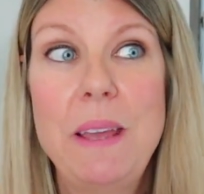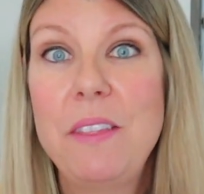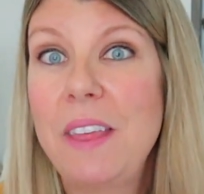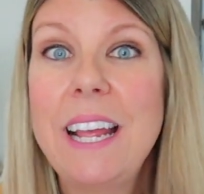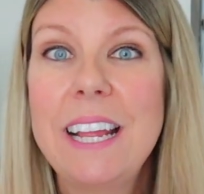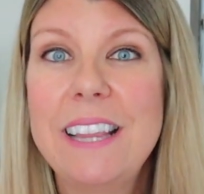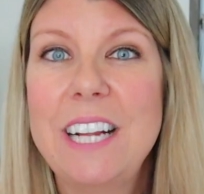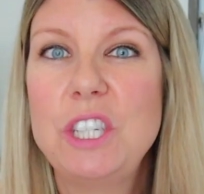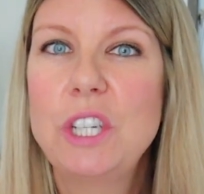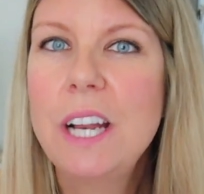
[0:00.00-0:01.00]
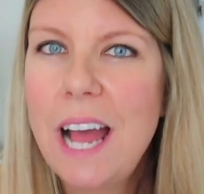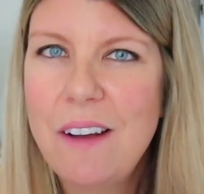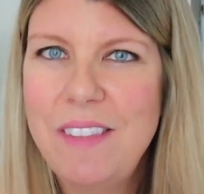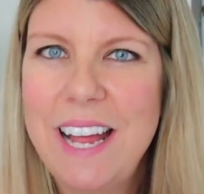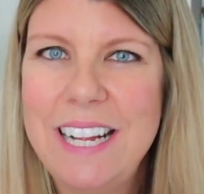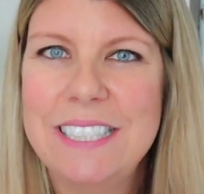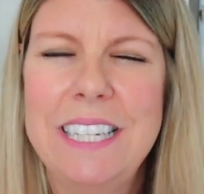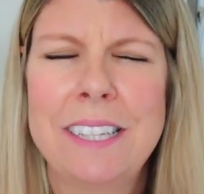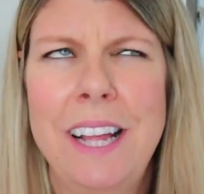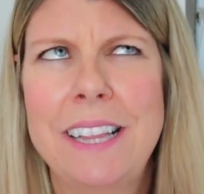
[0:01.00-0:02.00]
thinking they should have that
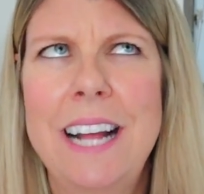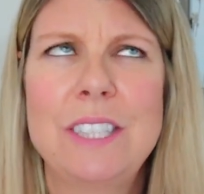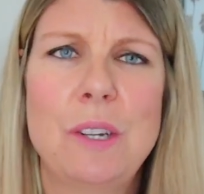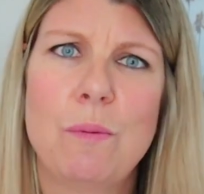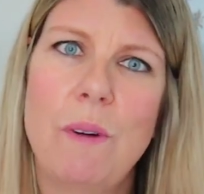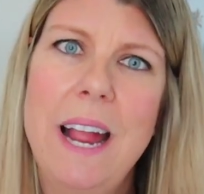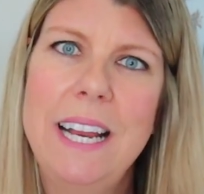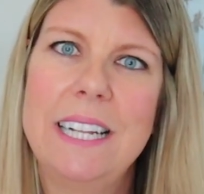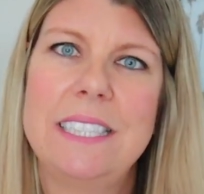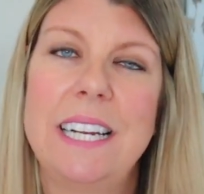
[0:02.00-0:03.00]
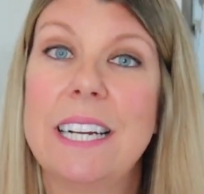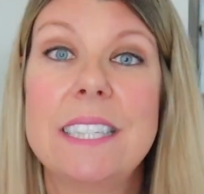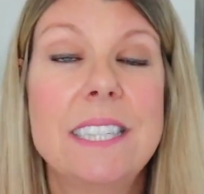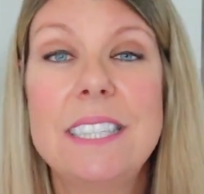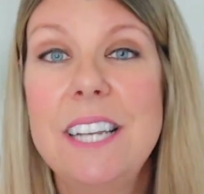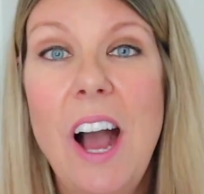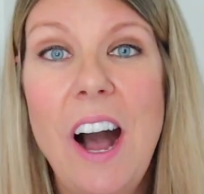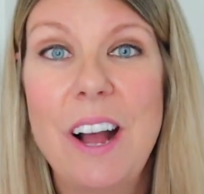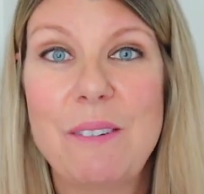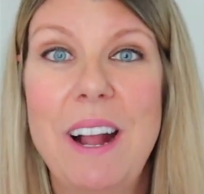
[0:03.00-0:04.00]
instinct, like that's the right instinct, because it's
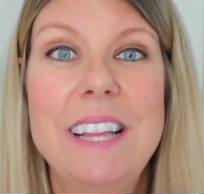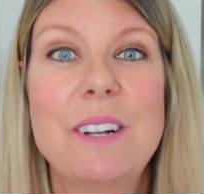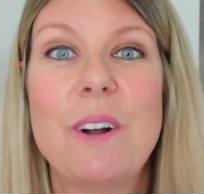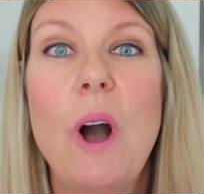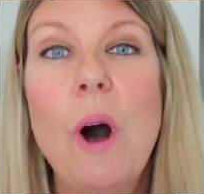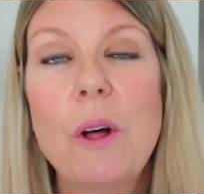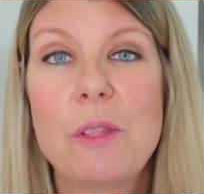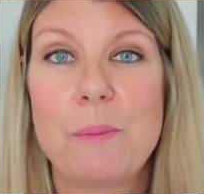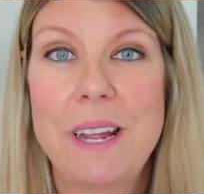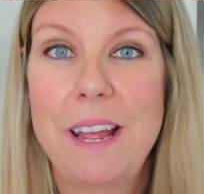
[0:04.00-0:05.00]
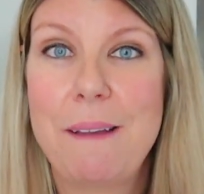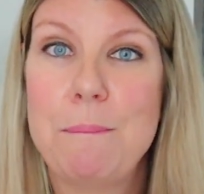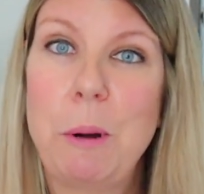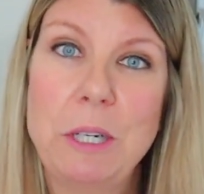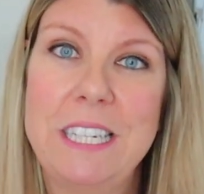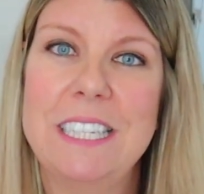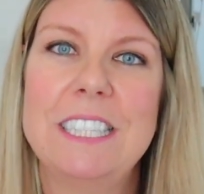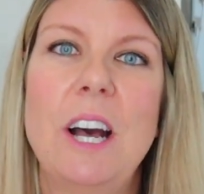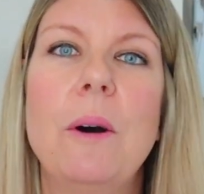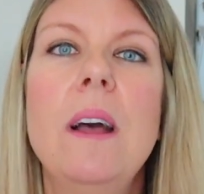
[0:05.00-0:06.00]
not, right? They're all three important.
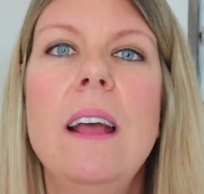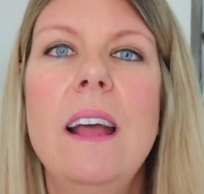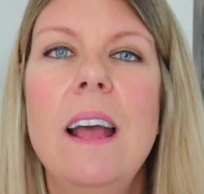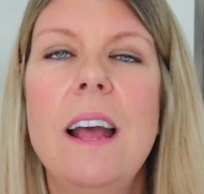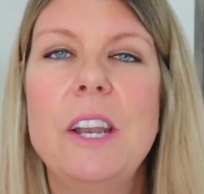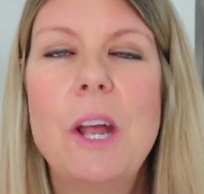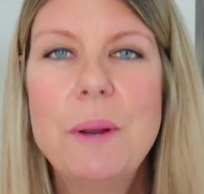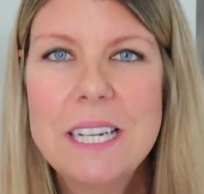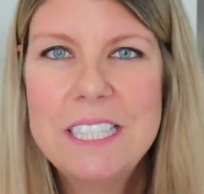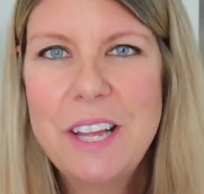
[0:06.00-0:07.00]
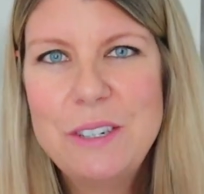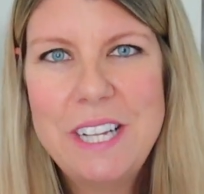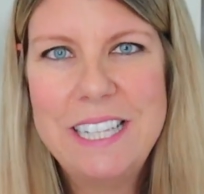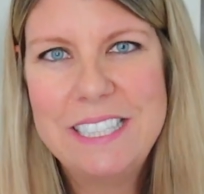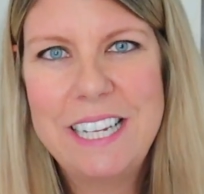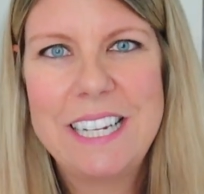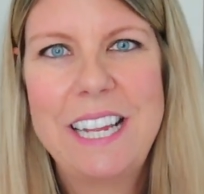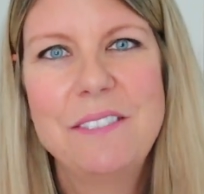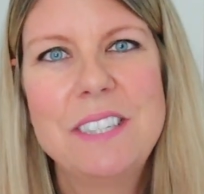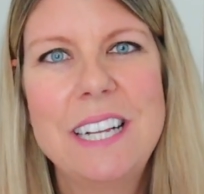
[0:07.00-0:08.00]
So knowing each other's instinct
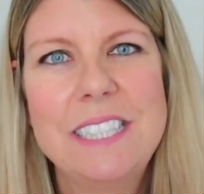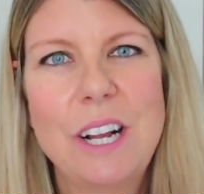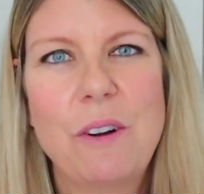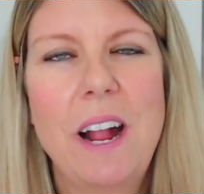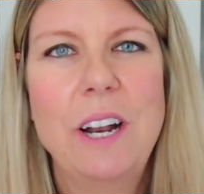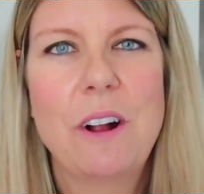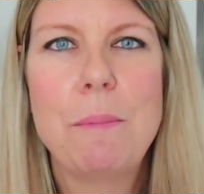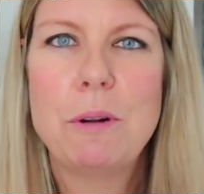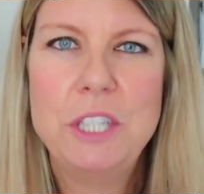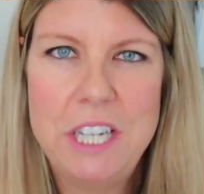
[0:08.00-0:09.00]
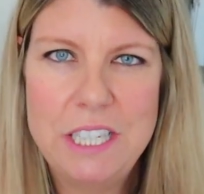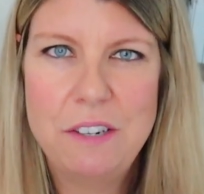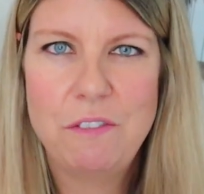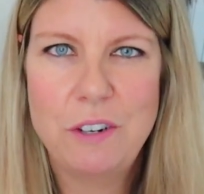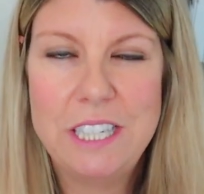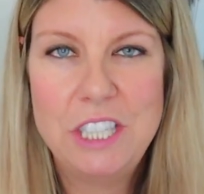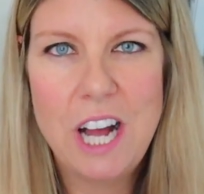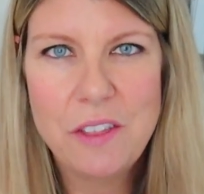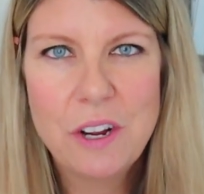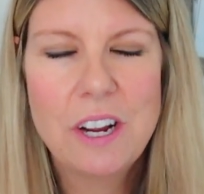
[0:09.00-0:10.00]
gives us a greater appreciation for each
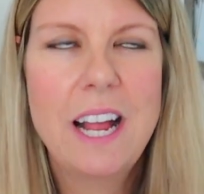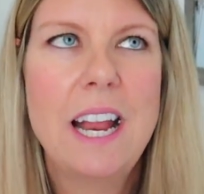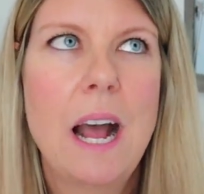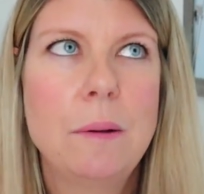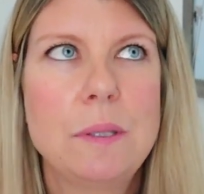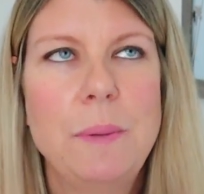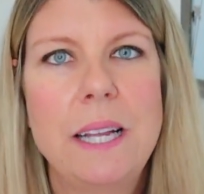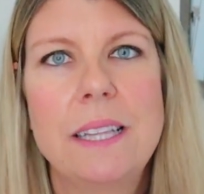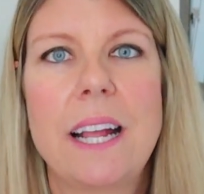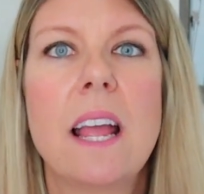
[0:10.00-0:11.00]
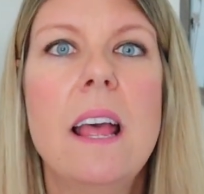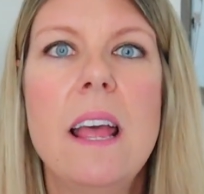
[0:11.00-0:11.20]
other, and it helps me, like,